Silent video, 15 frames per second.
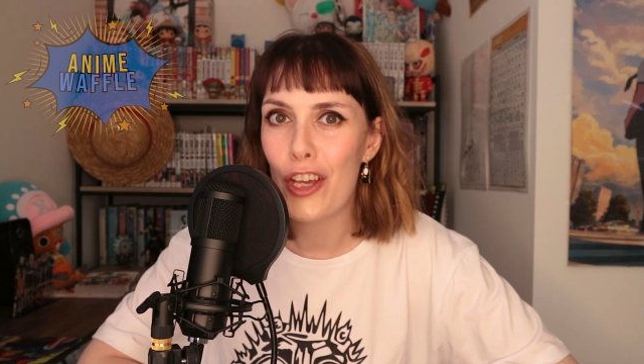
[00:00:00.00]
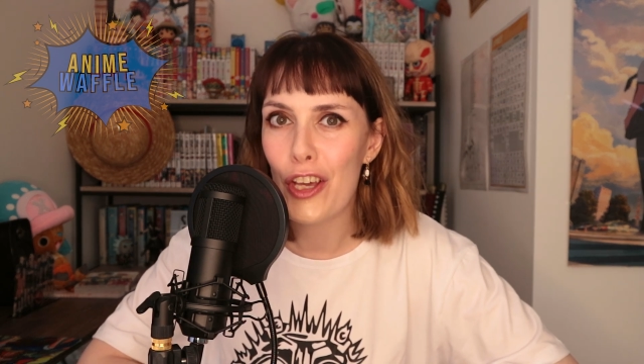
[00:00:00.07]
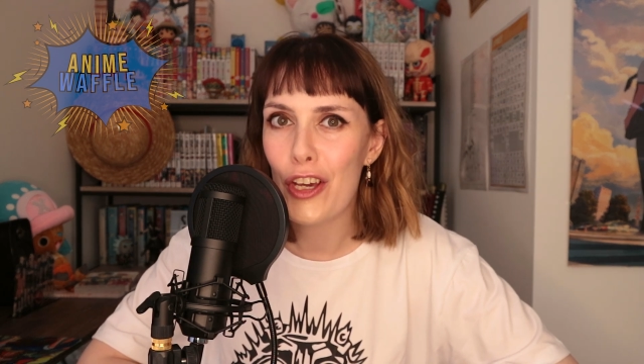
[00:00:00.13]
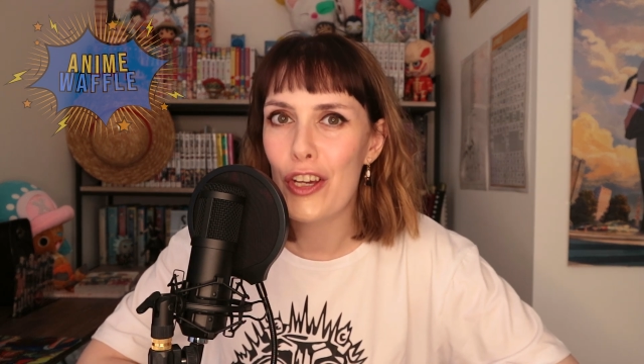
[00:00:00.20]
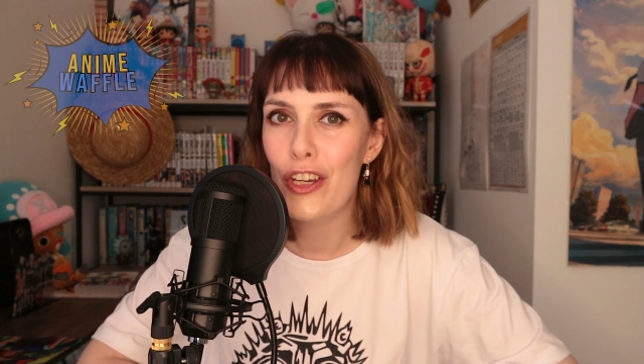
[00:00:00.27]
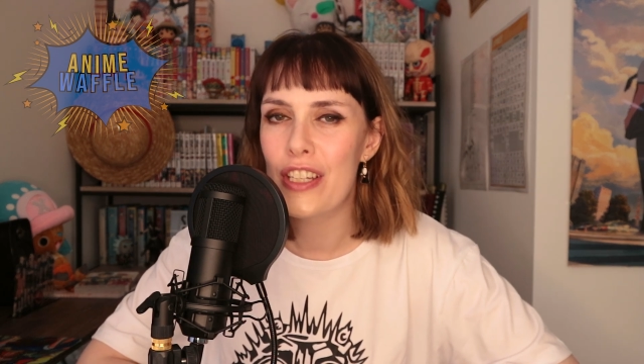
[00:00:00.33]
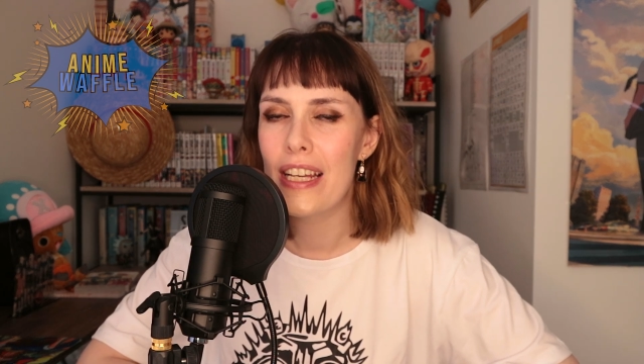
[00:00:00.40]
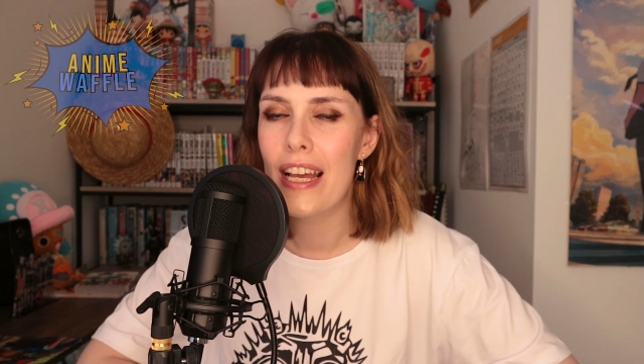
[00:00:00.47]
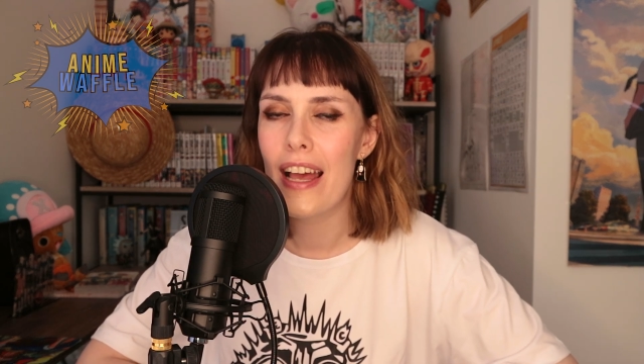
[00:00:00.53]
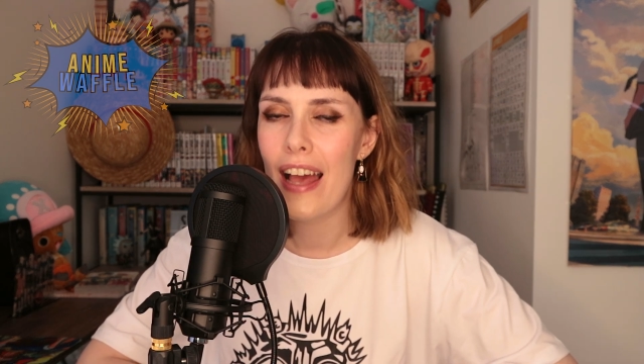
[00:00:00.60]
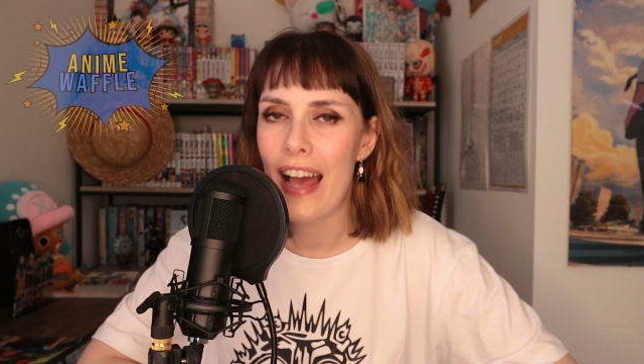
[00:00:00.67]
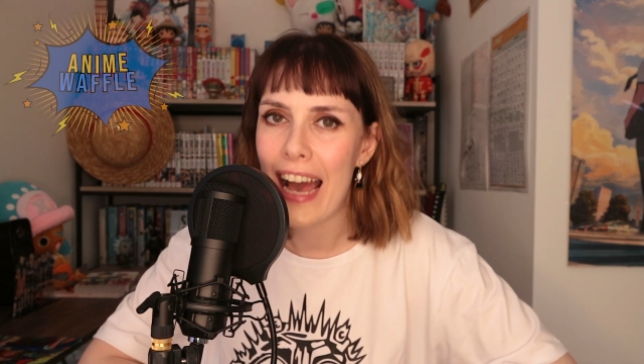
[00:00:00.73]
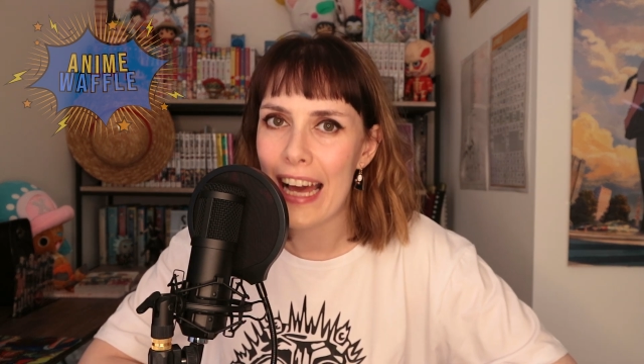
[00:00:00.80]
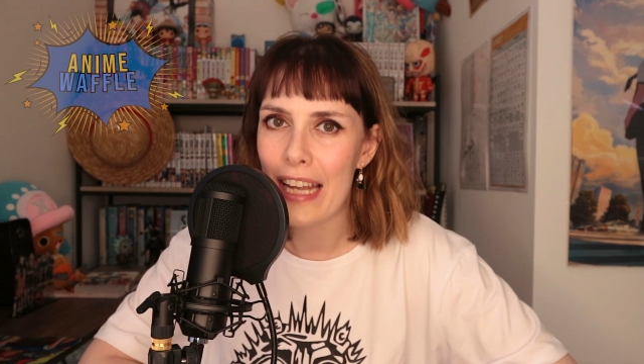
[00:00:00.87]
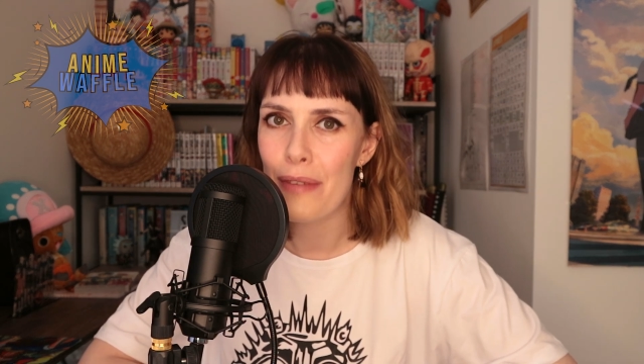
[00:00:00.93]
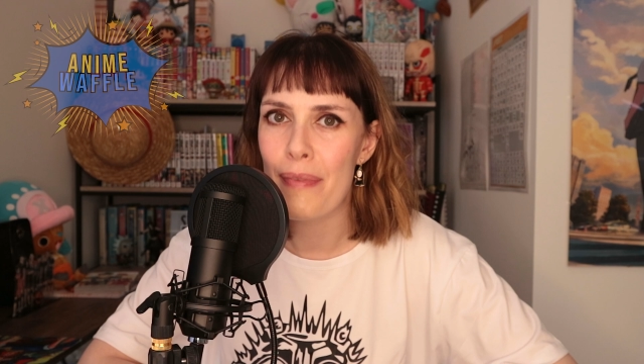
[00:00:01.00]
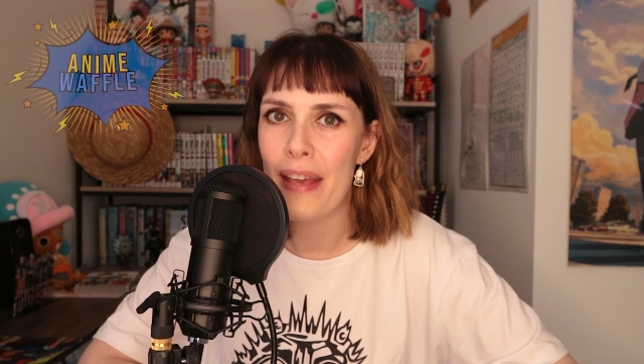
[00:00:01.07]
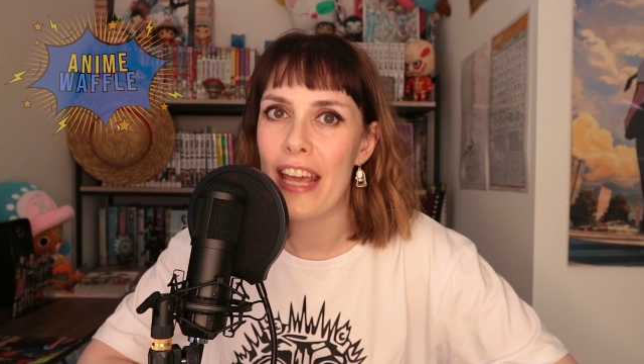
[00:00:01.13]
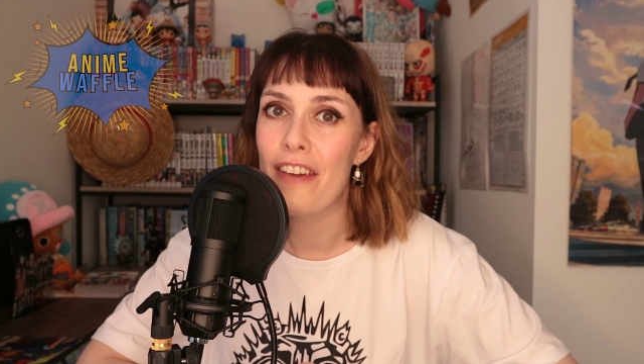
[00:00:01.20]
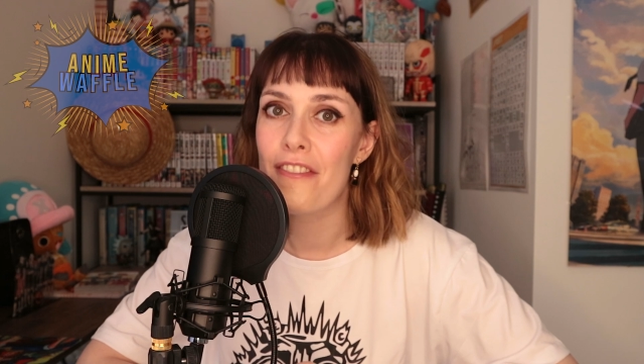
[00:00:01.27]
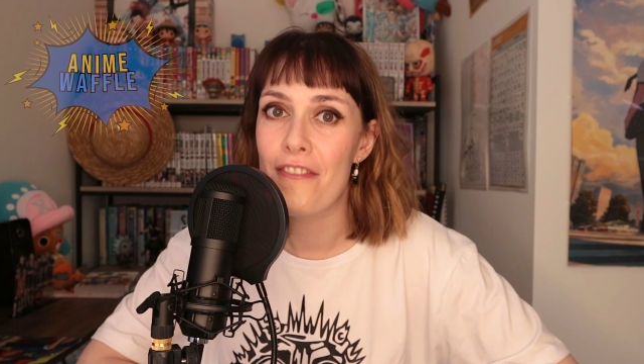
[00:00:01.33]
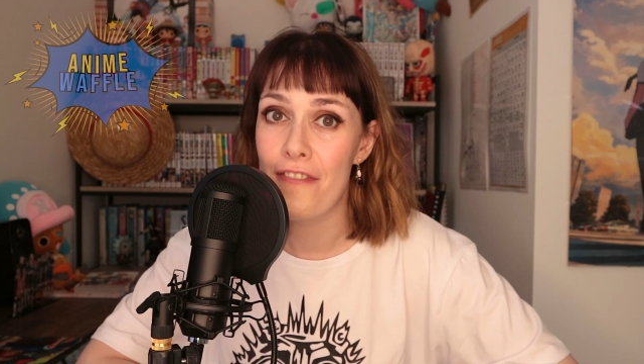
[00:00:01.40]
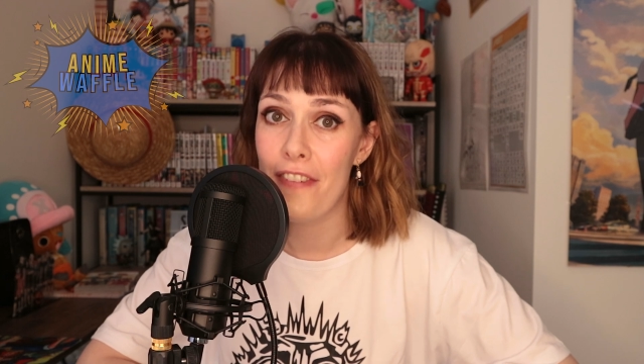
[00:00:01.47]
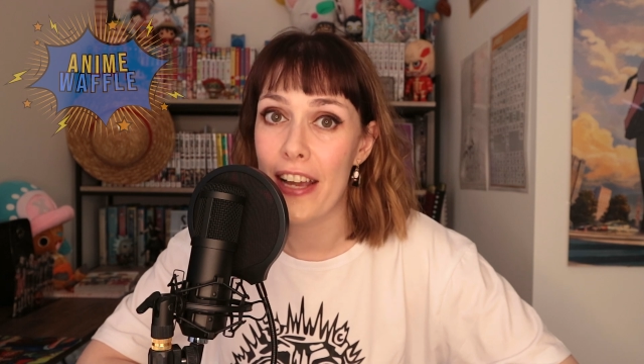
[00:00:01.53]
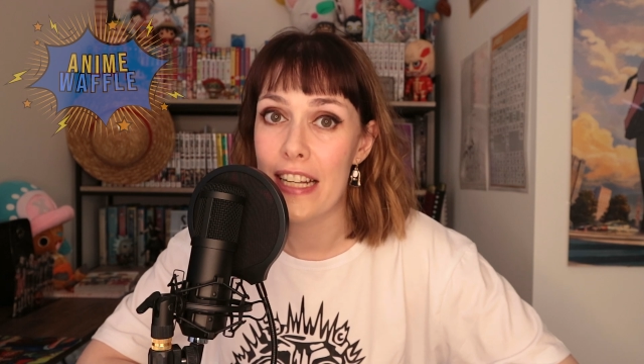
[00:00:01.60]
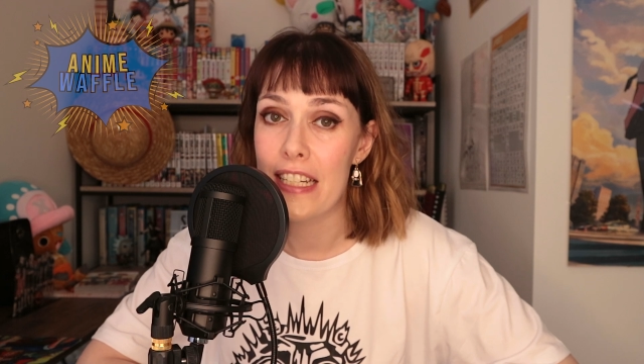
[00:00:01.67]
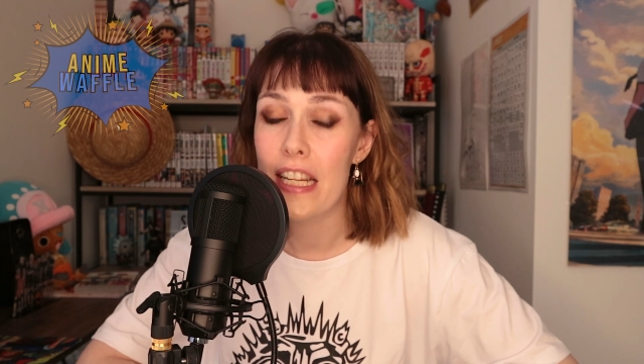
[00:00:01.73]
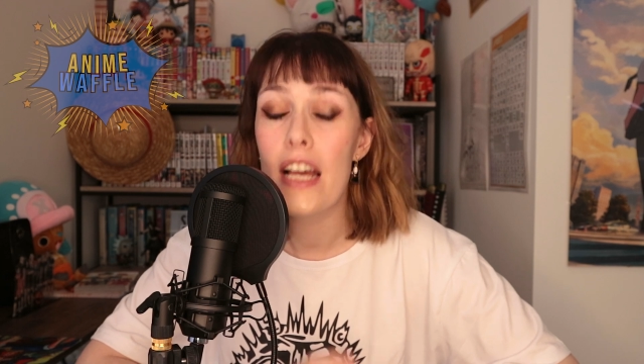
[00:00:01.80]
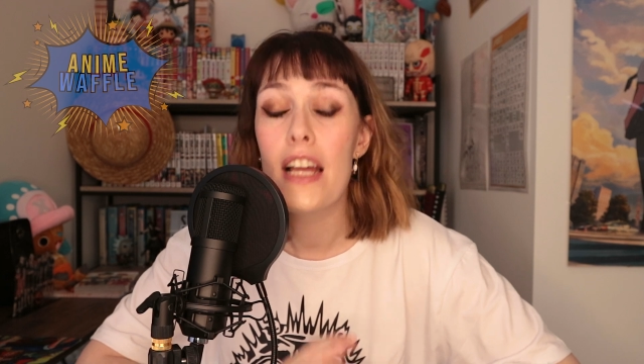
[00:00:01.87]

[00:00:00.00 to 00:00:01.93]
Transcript: good anime fight?